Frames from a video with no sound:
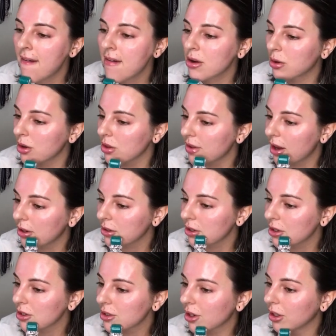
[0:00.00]
growth
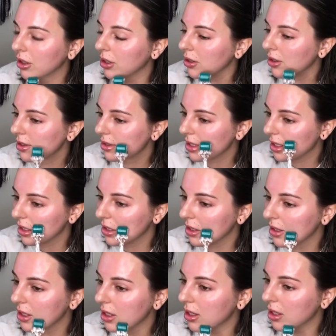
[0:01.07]
factors are little
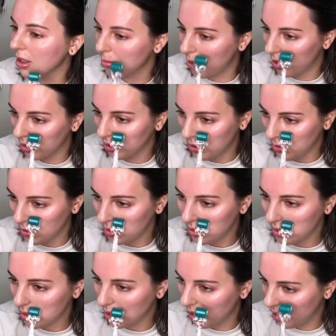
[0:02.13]
signaling
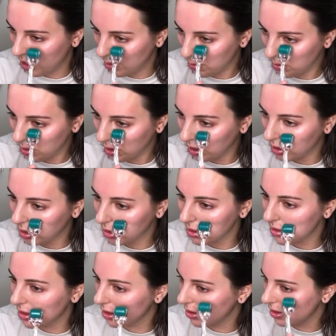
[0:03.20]
molecules, like little
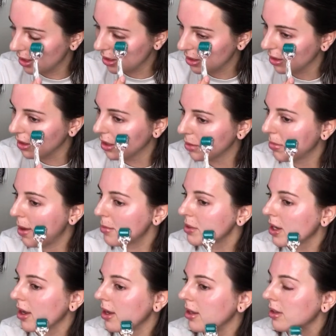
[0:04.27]
signaling
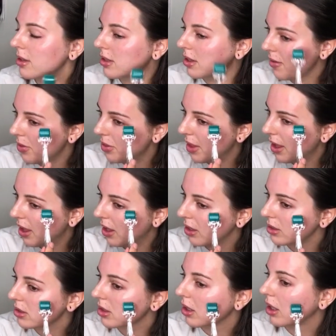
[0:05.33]
peptides that,